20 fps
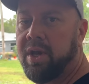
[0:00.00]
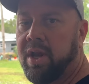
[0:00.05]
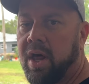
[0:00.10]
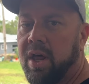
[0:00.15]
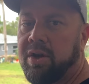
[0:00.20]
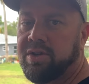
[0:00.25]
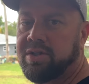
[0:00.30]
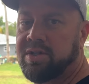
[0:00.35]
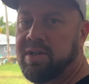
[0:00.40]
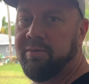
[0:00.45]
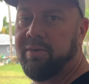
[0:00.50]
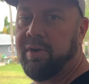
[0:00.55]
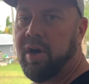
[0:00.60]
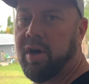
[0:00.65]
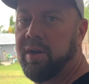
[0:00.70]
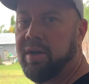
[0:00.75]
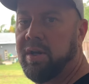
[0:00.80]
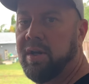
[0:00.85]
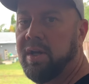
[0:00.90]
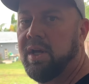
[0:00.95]
the other stuff
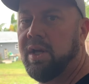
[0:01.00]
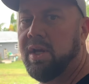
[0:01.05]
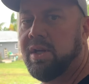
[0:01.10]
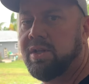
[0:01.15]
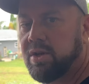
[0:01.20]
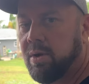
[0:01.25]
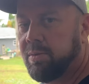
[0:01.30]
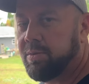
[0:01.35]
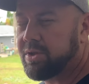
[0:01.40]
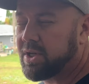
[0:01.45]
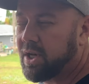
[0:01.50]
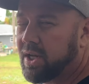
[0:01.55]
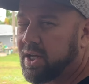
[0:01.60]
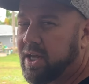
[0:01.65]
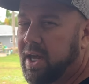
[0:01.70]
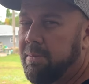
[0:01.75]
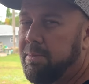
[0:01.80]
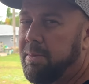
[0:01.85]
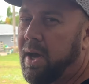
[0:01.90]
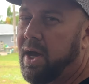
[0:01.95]
on. So I'm just gonna
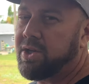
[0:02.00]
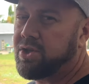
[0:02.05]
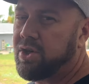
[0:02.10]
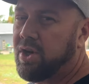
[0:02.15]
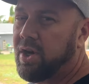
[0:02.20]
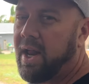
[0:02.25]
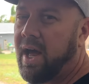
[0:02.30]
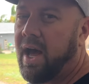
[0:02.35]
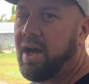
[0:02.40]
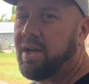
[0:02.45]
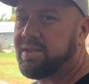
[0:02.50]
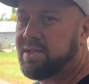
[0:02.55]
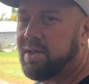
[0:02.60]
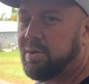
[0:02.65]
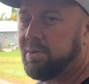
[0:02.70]
keep measuring out, see